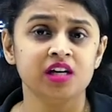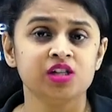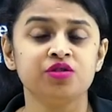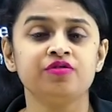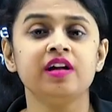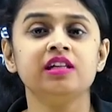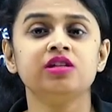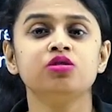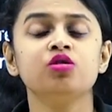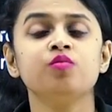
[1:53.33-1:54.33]
She felt
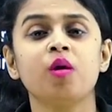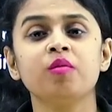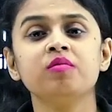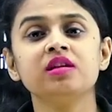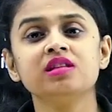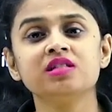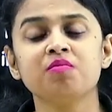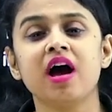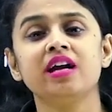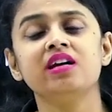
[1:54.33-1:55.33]
that you know probably this
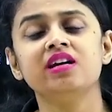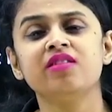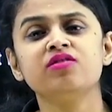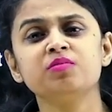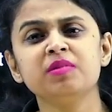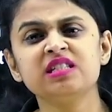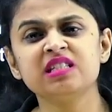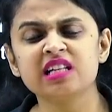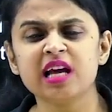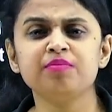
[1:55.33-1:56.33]
man had never been
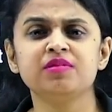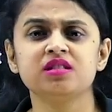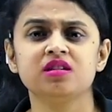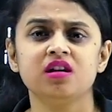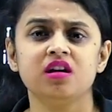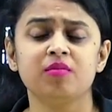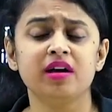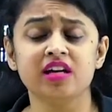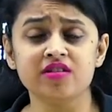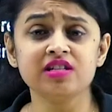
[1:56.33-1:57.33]
slept I
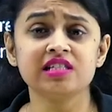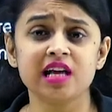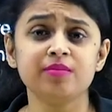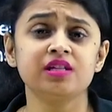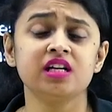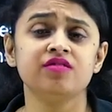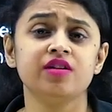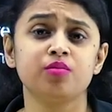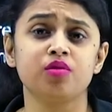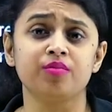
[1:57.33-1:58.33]
mean never slept
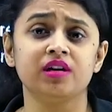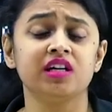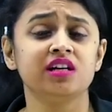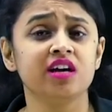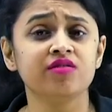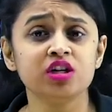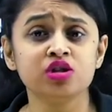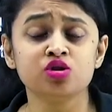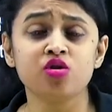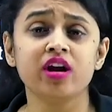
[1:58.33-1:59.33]
anywhere properly, he never
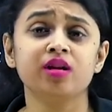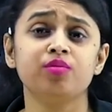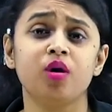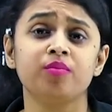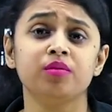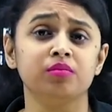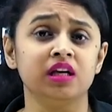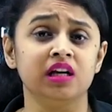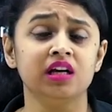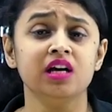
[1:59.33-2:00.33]
enjoyed a proper
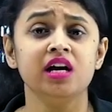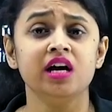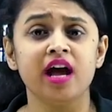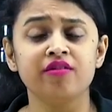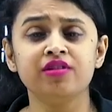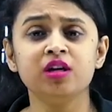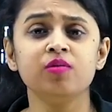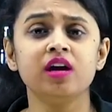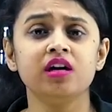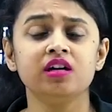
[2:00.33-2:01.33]
meal.
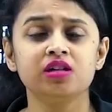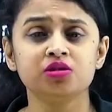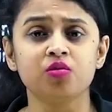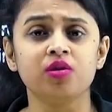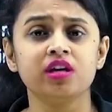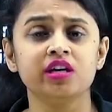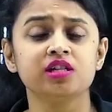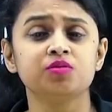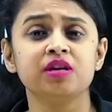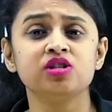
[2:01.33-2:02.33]
Everywhere he is going, he is being